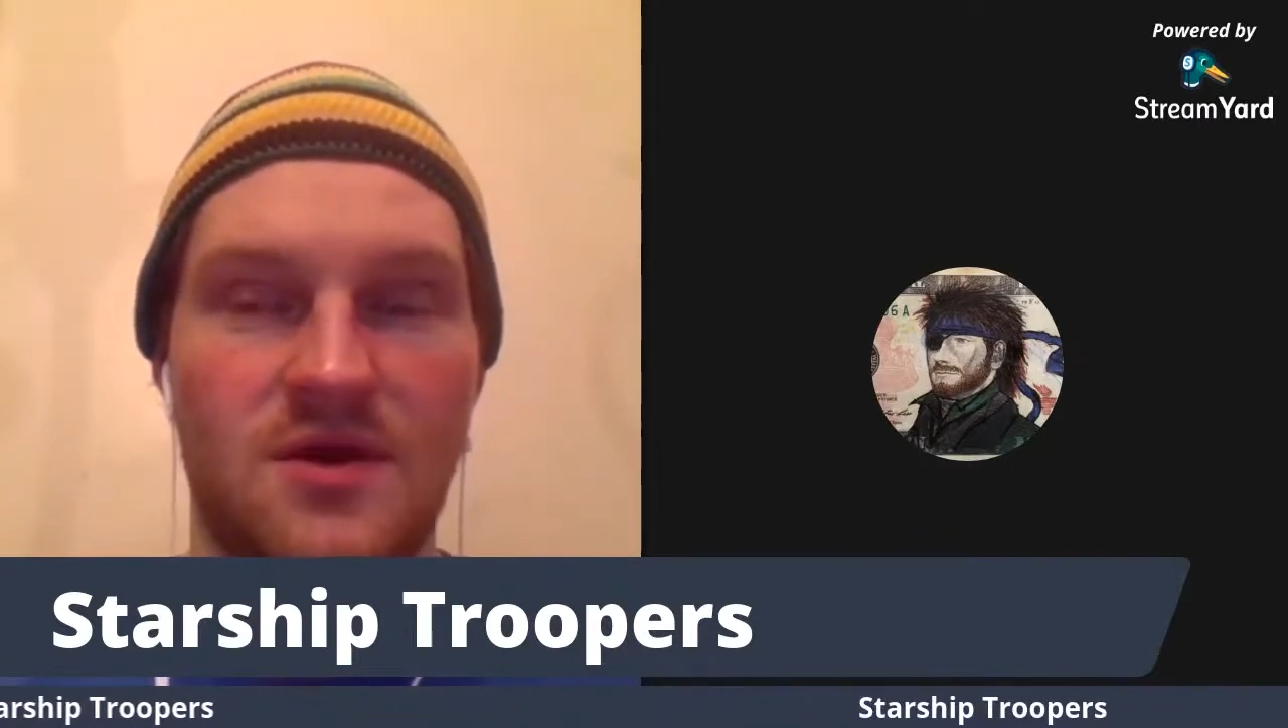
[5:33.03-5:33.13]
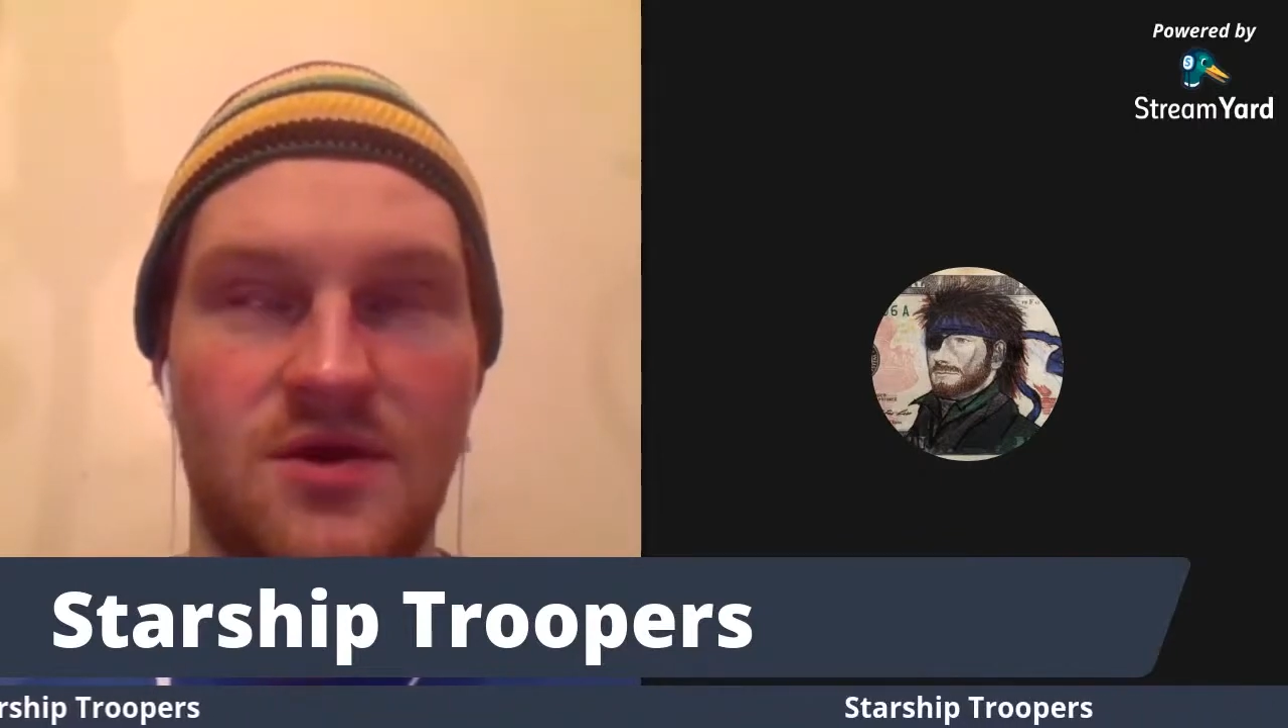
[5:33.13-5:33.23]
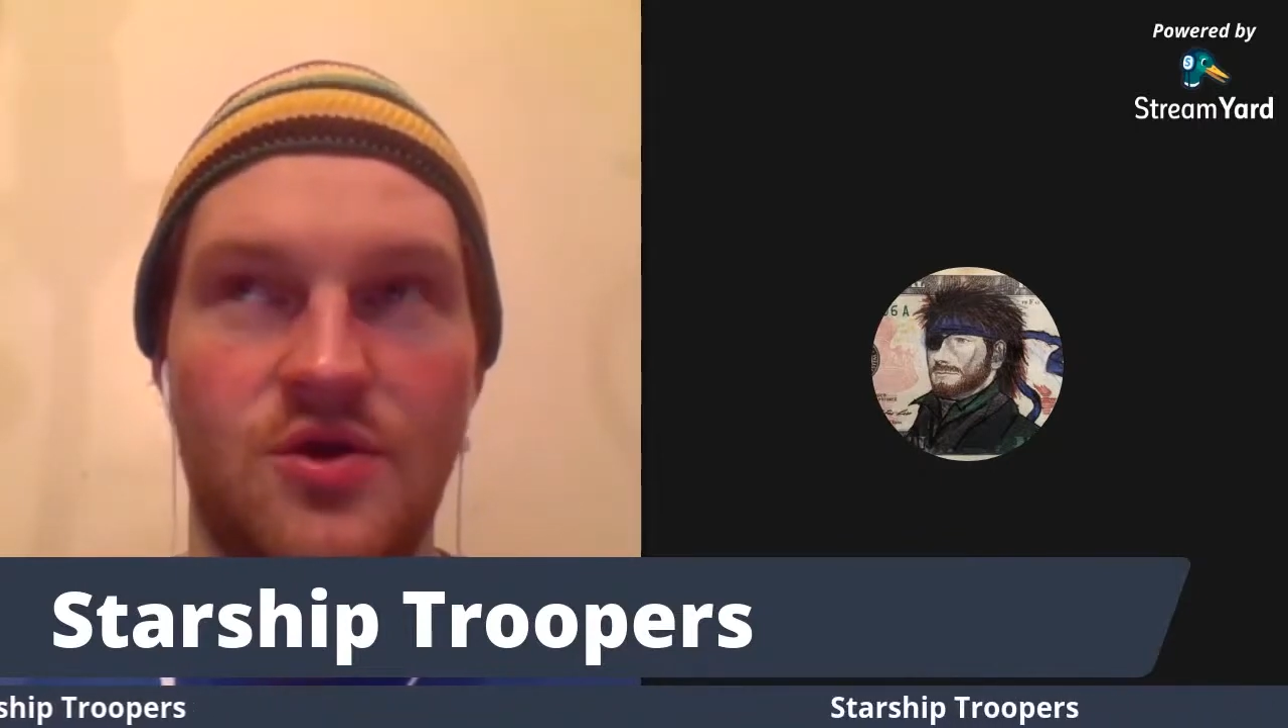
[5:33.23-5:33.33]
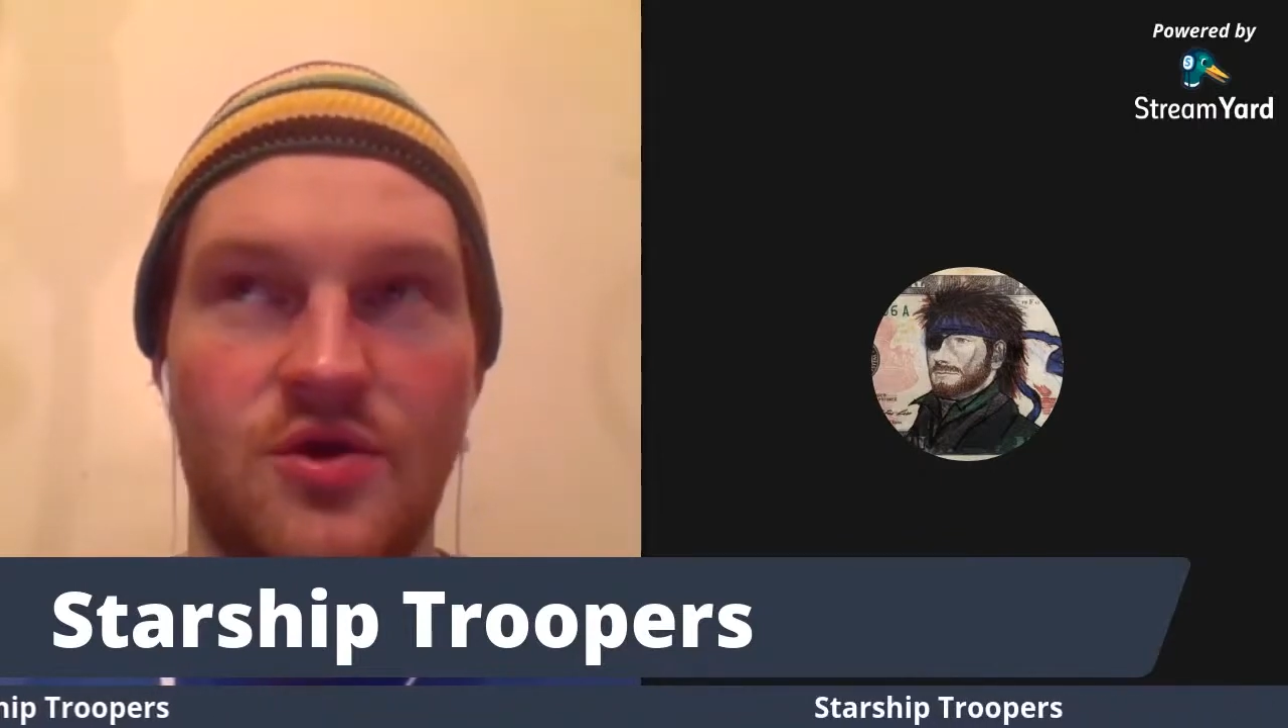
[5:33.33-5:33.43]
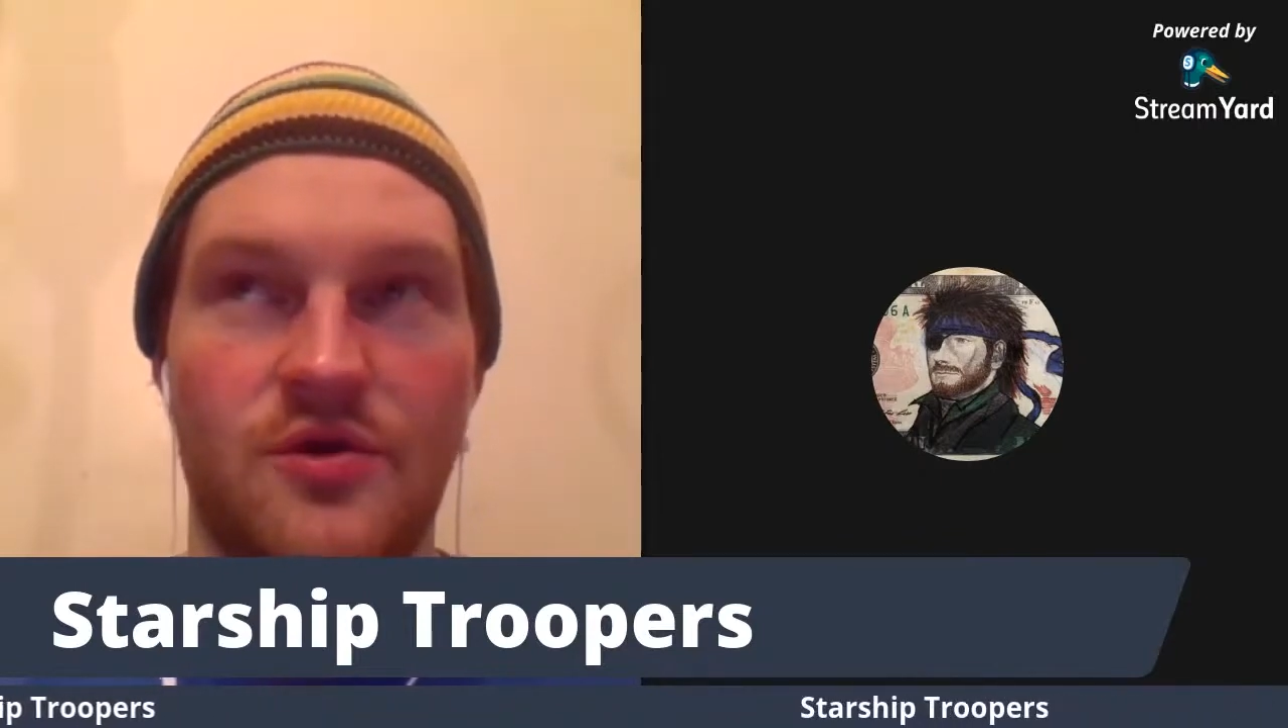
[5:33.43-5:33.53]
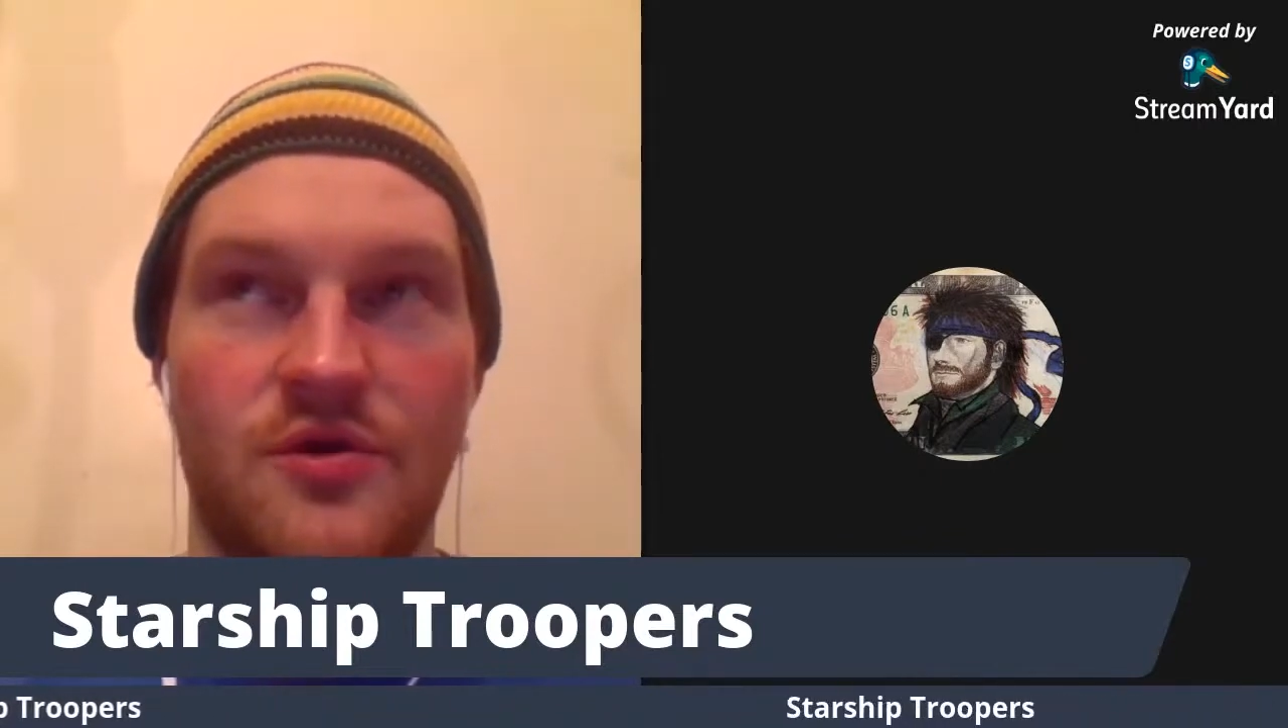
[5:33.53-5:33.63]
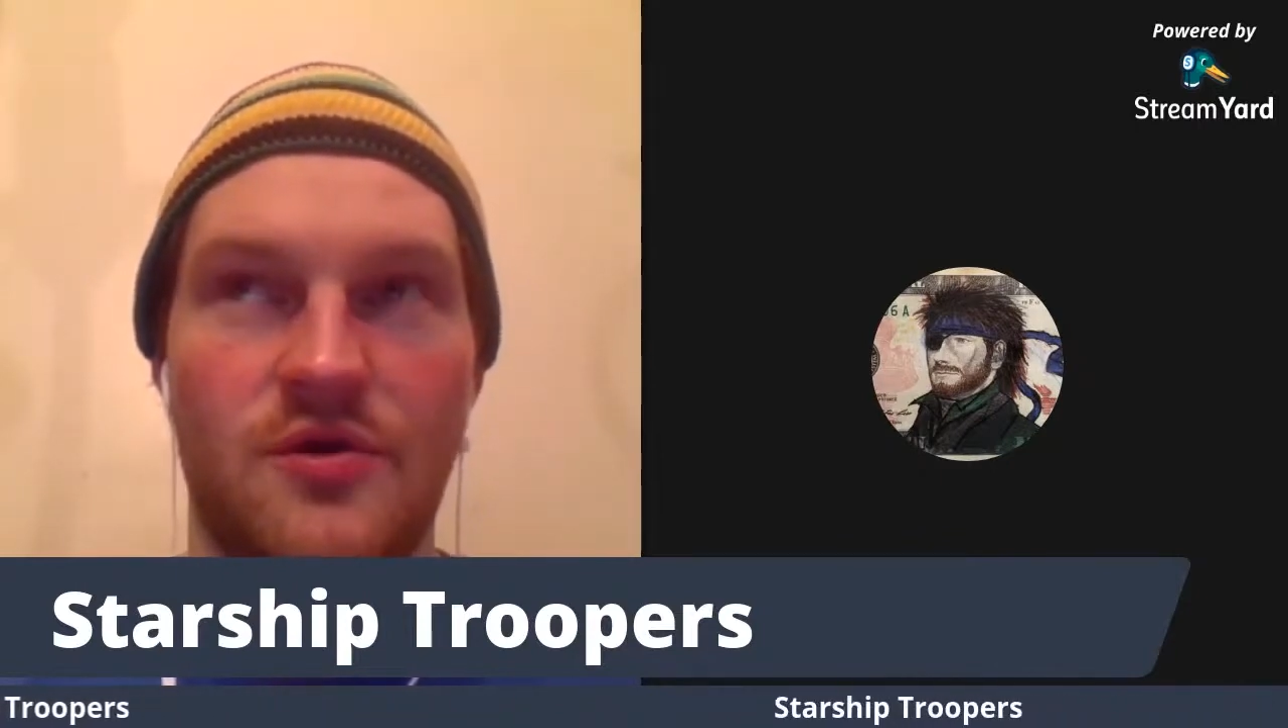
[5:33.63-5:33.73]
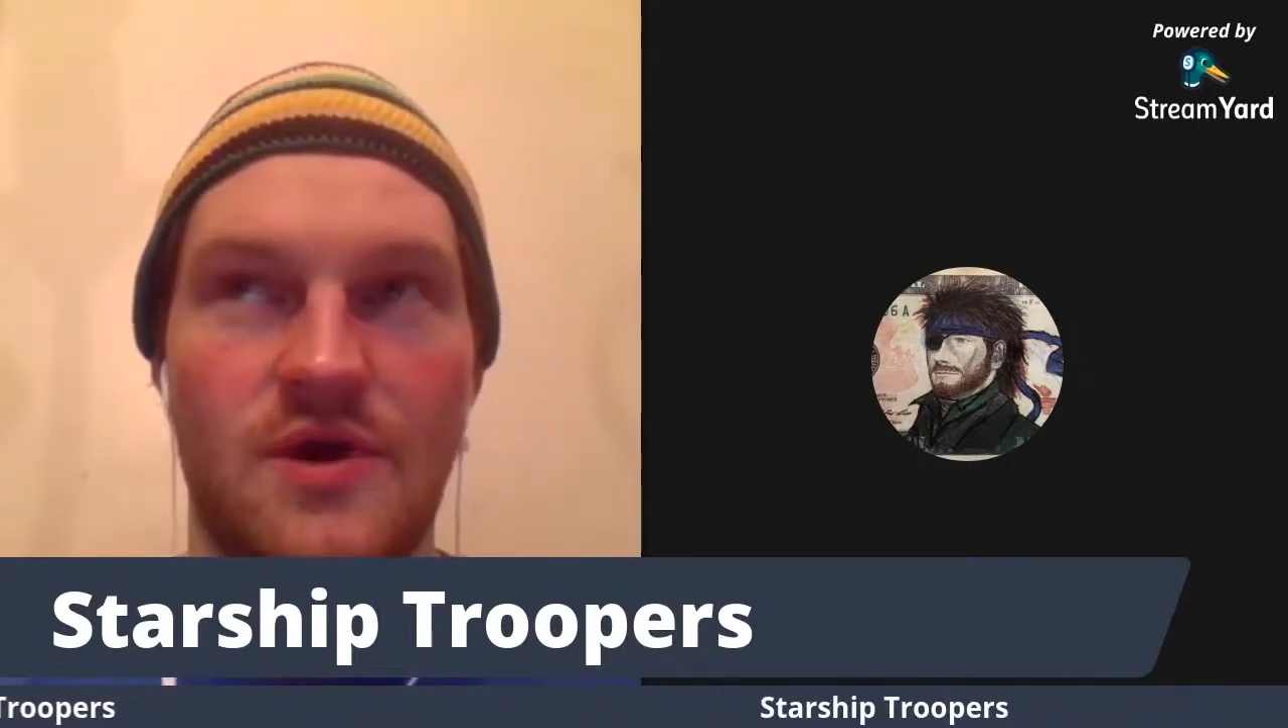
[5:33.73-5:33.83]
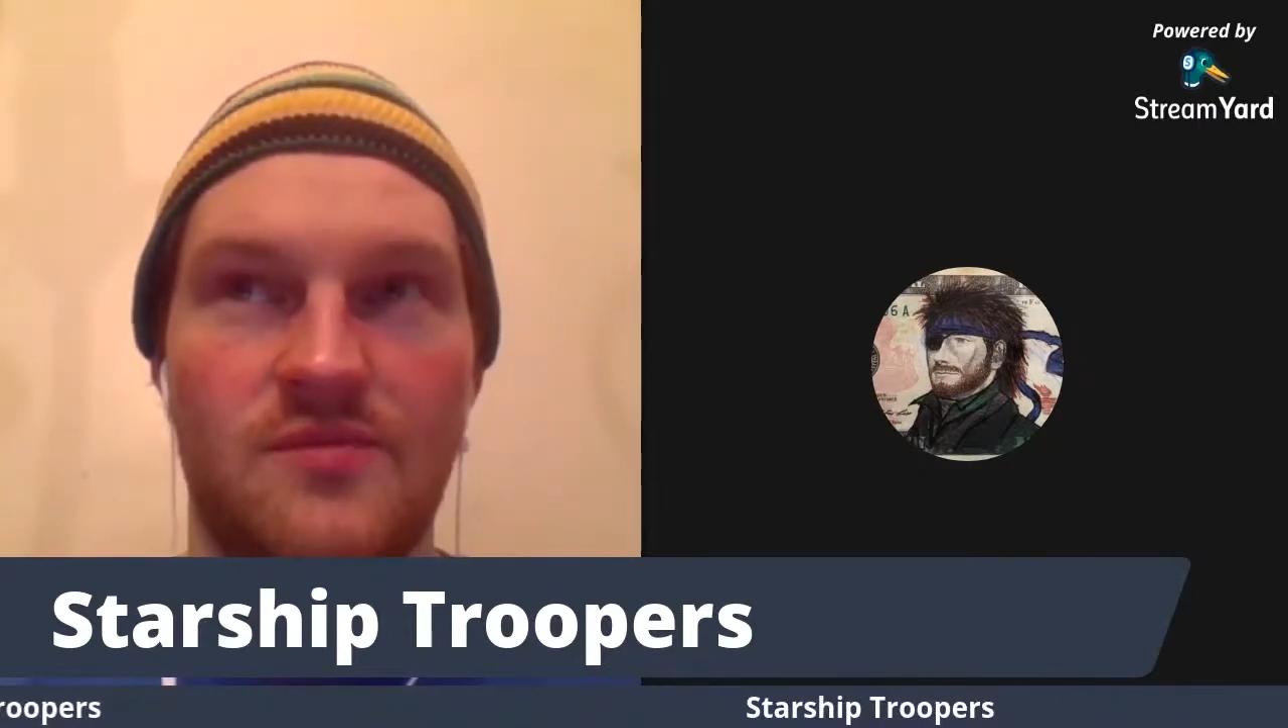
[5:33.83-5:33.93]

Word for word: your